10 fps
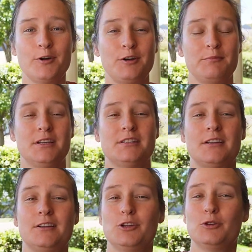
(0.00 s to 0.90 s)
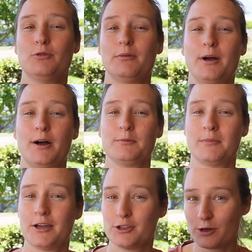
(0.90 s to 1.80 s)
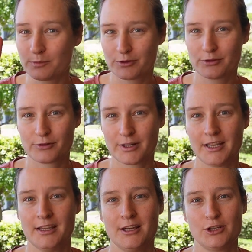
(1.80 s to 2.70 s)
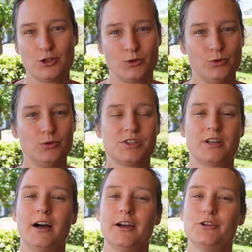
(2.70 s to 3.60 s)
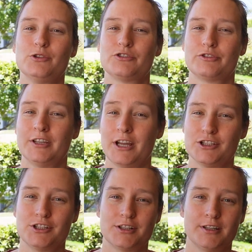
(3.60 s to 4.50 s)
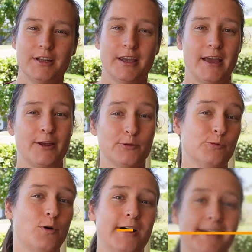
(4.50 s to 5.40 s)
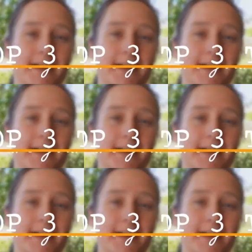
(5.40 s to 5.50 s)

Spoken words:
going to be telling you about my top 3 tools that I use for nature journaling and why